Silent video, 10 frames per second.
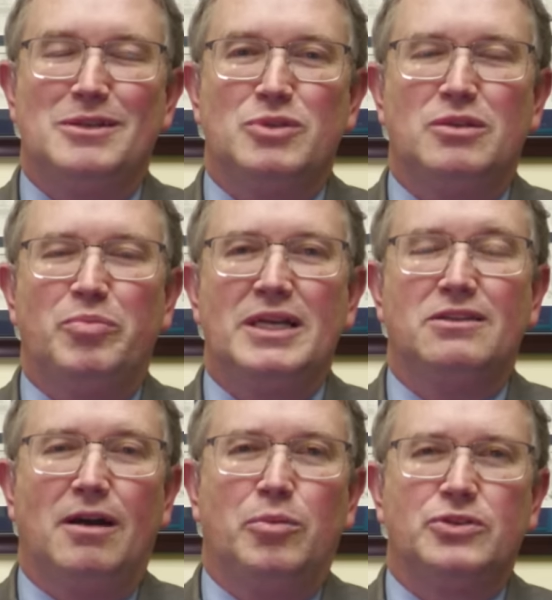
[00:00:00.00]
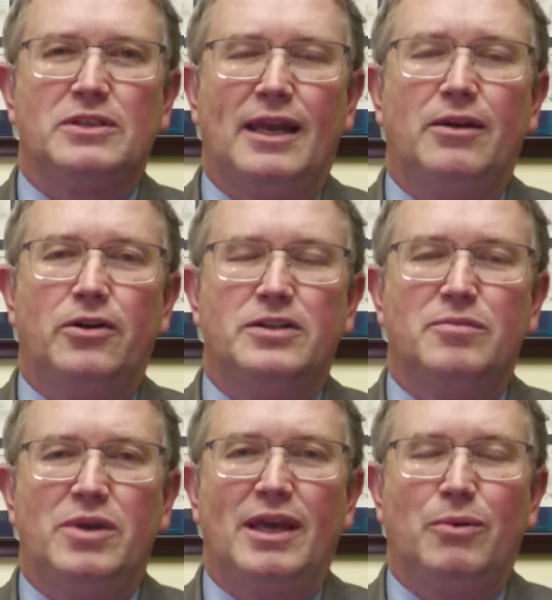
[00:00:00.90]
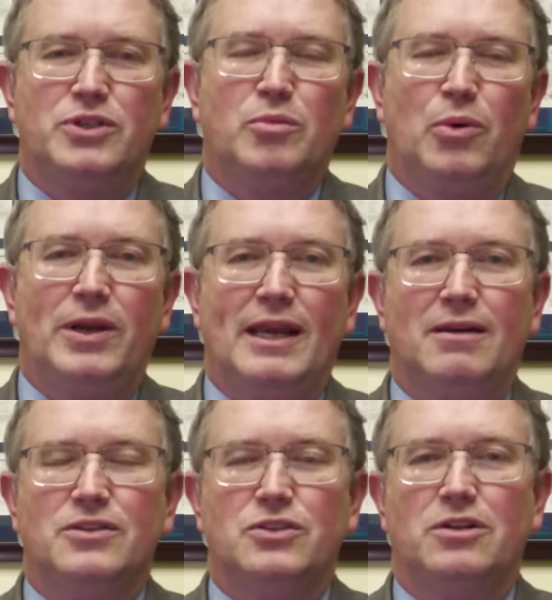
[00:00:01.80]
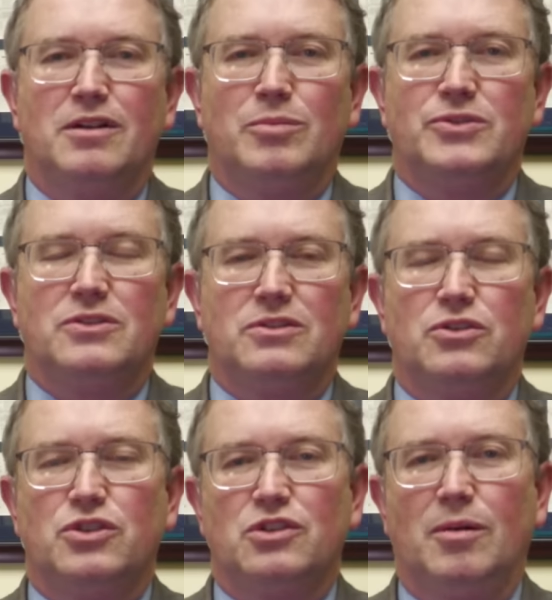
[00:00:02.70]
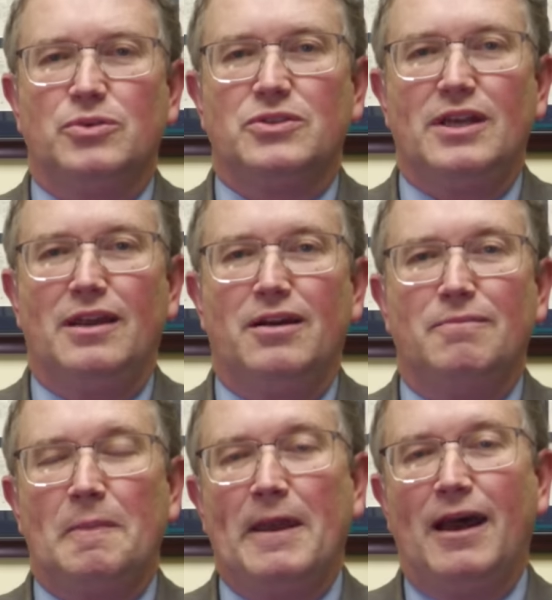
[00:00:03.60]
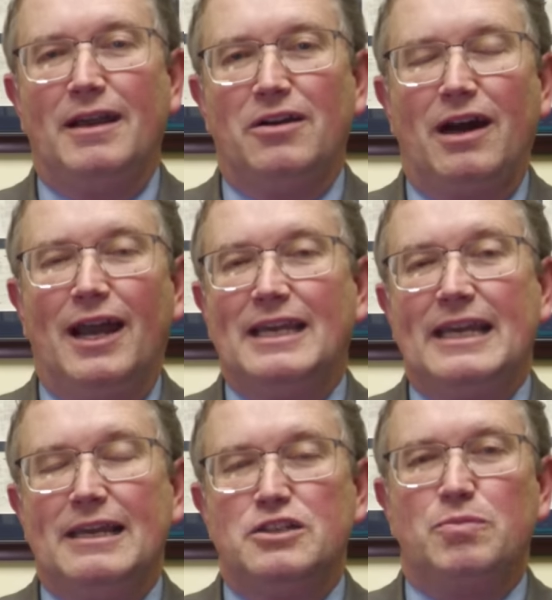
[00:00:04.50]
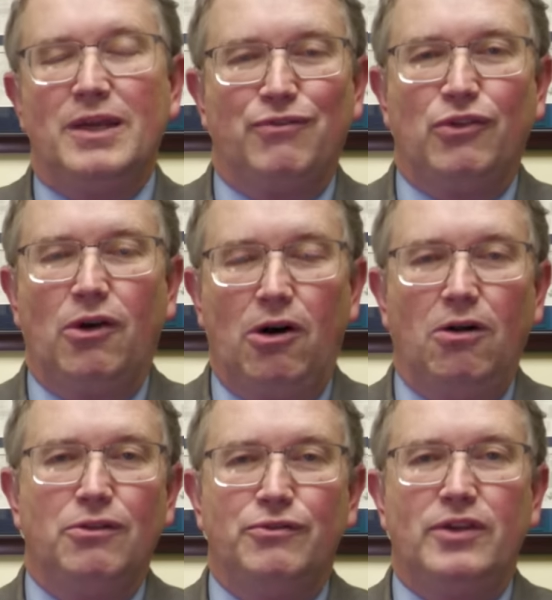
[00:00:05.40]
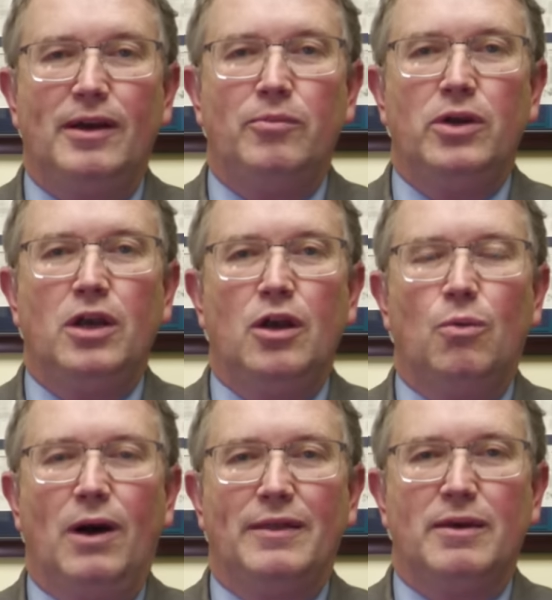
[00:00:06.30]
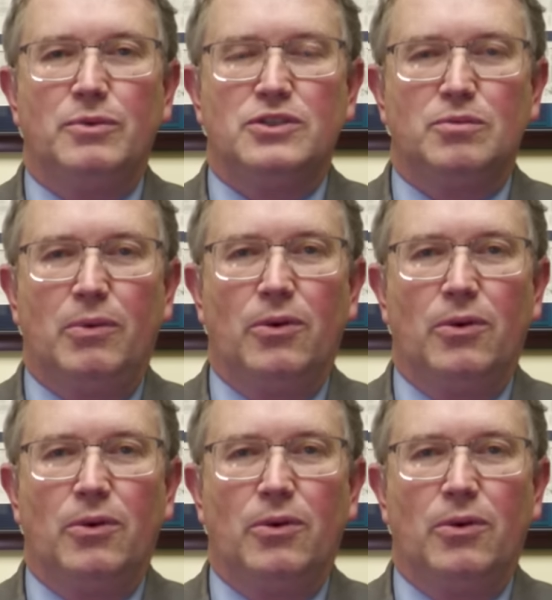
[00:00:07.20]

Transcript: seems to be a double standard to me. What you're pointing out is there's a double standard. I can't speak for all of them why they would